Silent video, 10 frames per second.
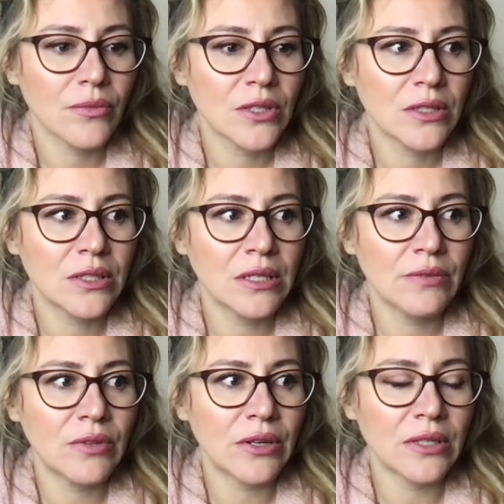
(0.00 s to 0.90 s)
see
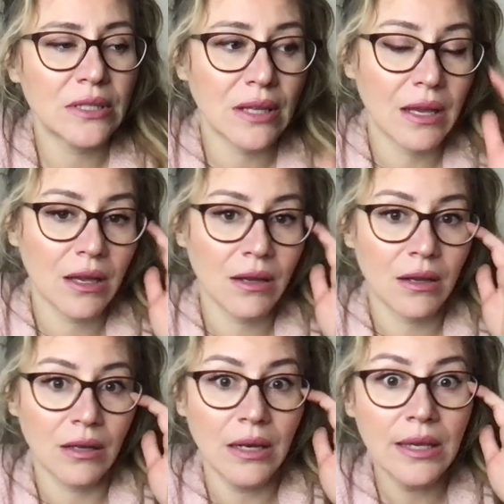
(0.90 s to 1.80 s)
if there is like
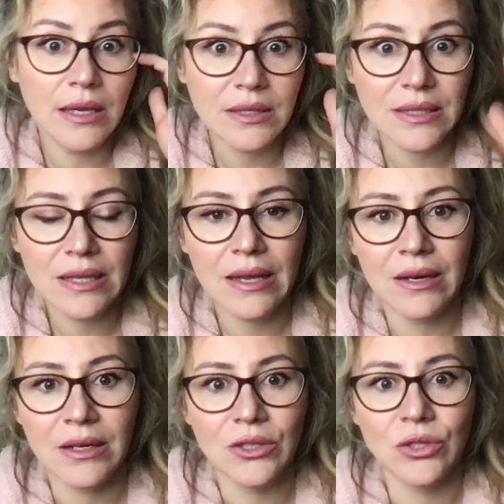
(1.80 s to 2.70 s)
leaks
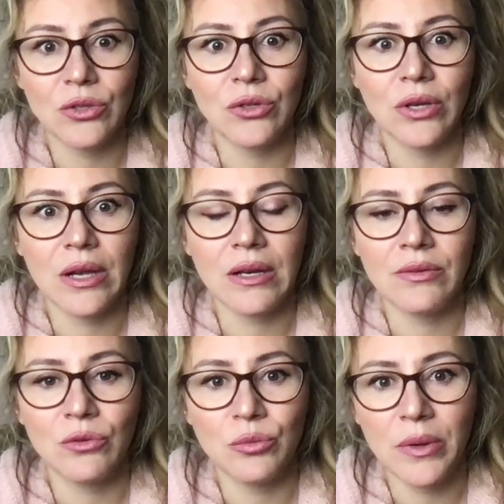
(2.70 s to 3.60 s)
there, so you kind
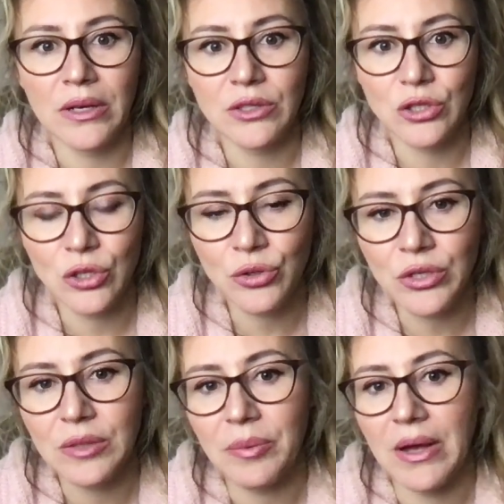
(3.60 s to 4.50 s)
of do better
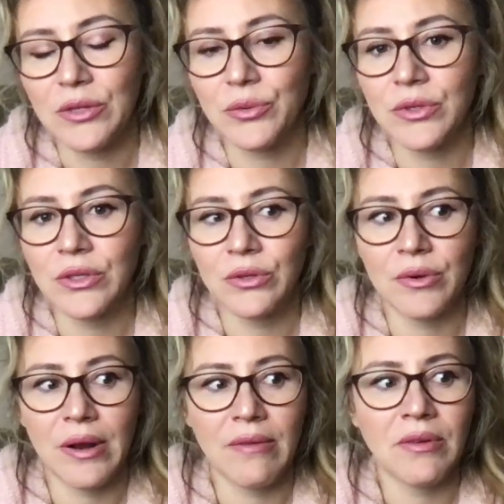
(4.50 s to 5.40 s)
security password or
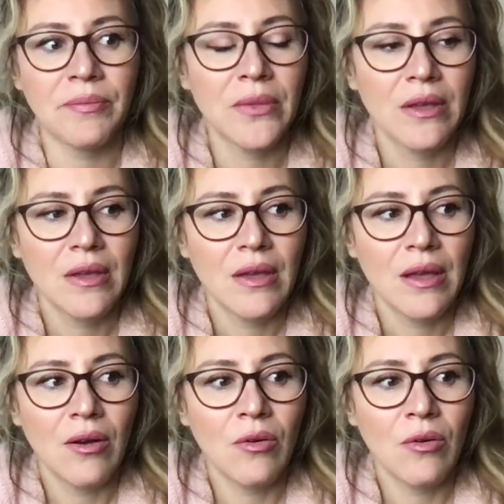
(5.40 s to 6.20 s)
whatever. Or